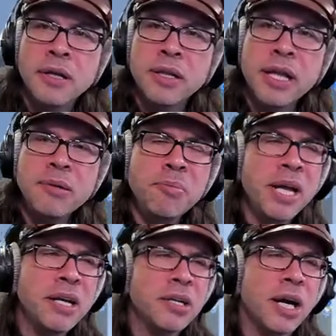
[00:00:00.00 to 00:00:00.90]
Light
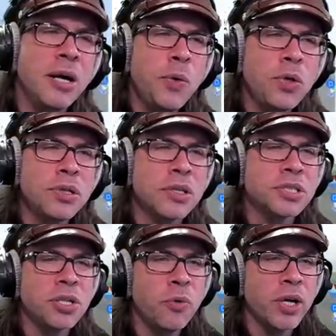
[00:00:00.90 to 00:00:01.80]
matter. How old?
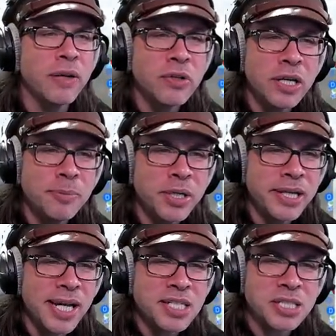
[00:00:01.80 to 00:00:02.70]
So whenever anybody
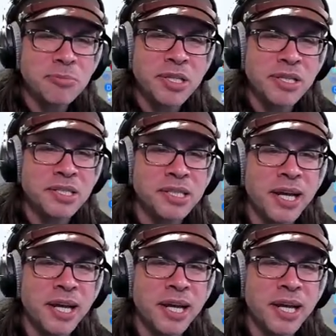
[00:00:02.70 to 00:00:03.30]
asks me this,